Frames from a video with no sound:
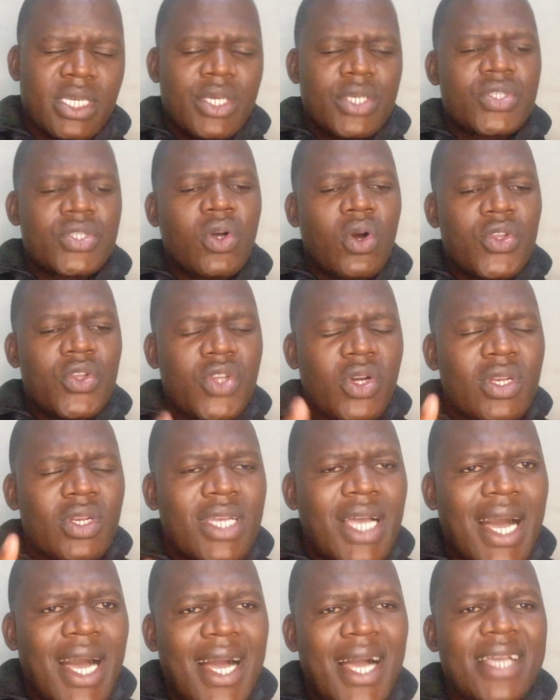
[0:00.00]
So
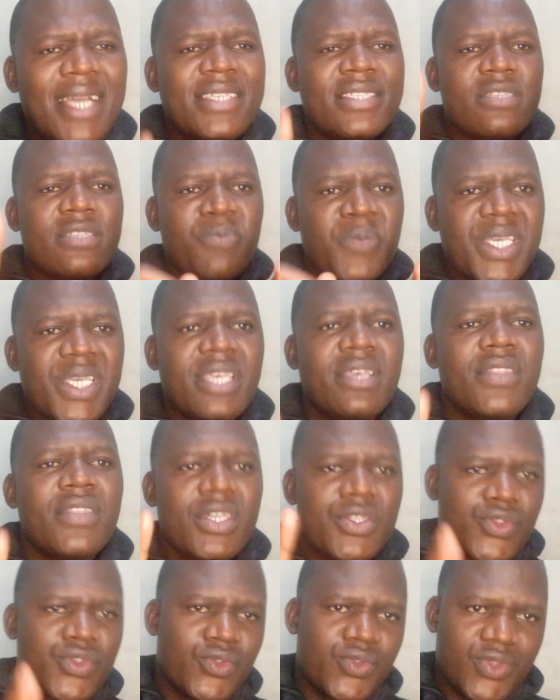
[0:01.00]
Onyonka is speaking
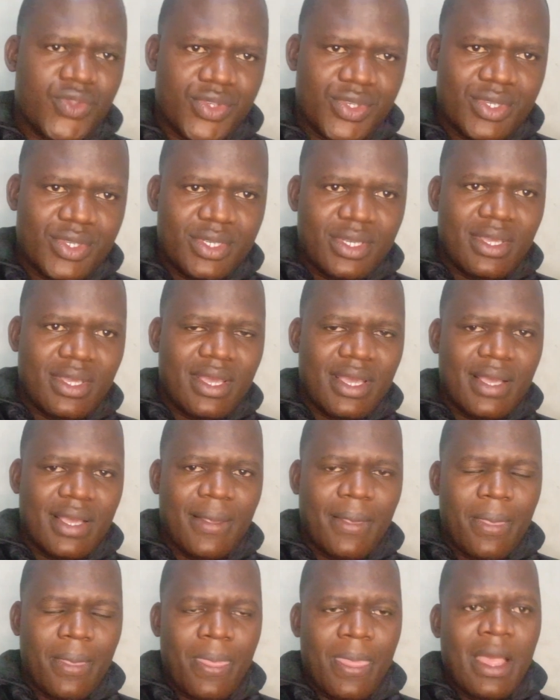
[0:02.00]
the truth.
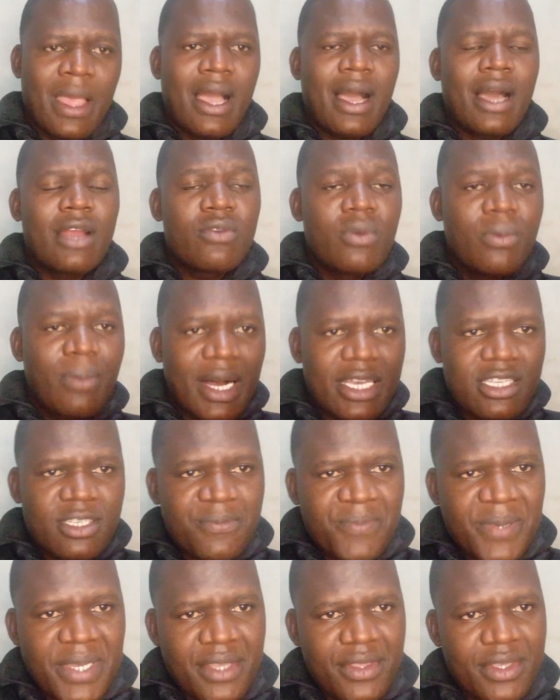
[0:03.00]
And we must
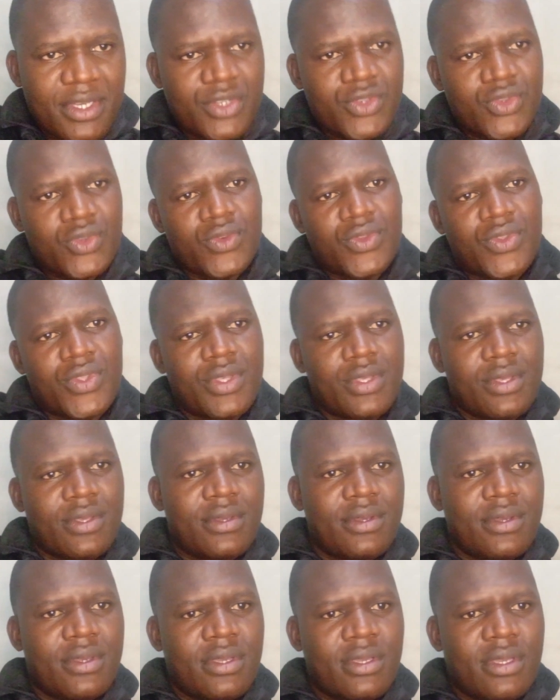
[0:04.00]
speak the truth.
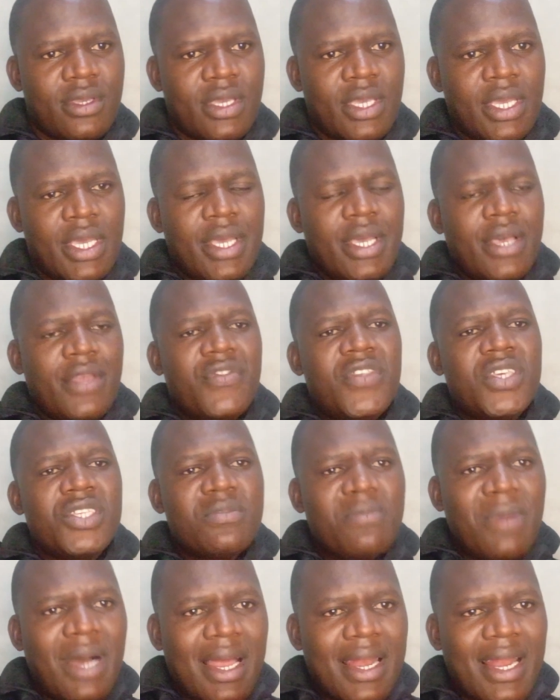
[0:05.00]
This
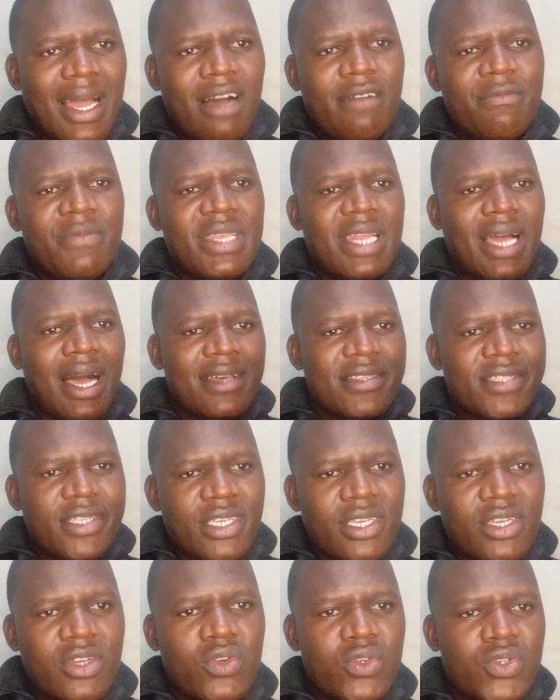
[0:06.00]
man have been
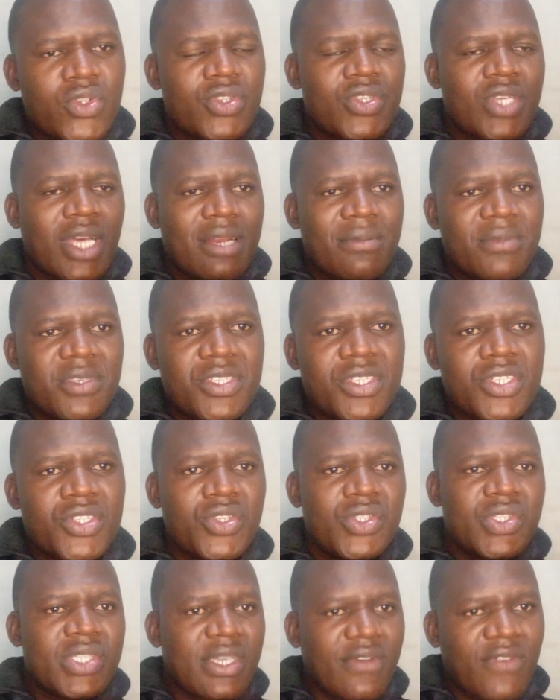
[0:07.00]
asking Ruto's
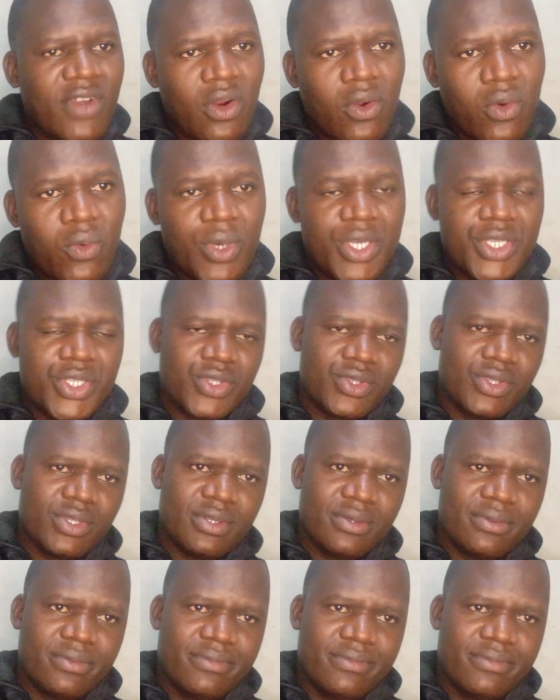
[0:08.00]
administration several questions.